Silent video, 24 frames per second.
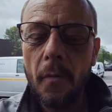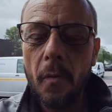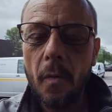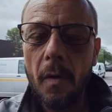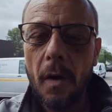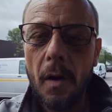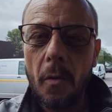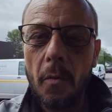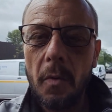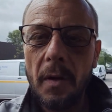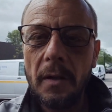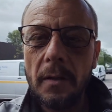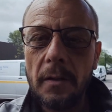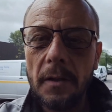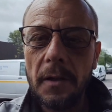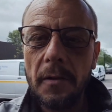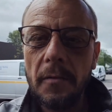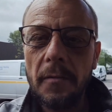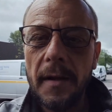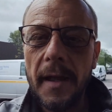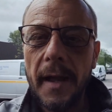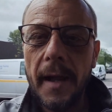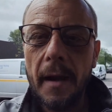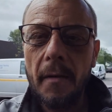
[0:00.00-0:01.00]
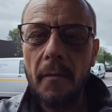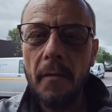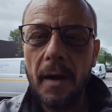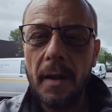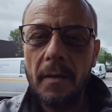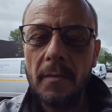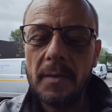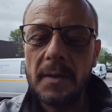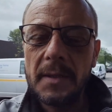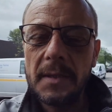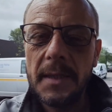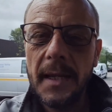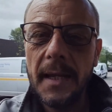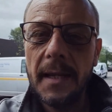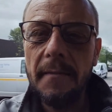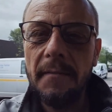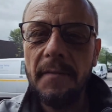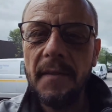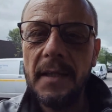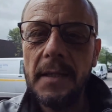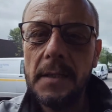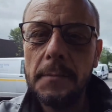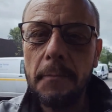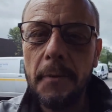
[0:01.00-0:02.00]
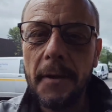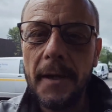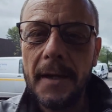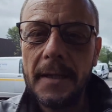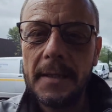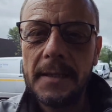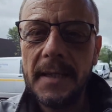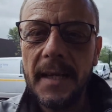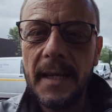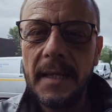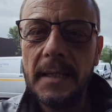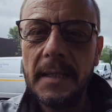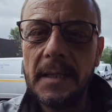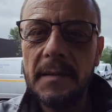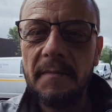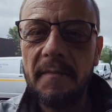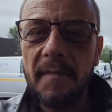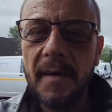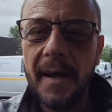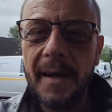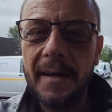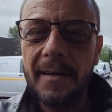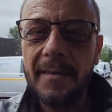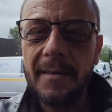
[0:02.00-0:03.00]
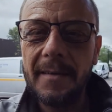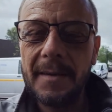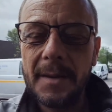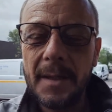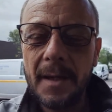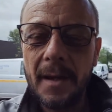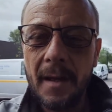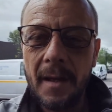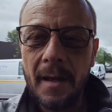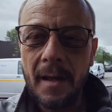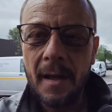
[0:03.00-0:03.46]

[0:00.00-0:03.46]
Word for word: What I will do now, I will save these P S data files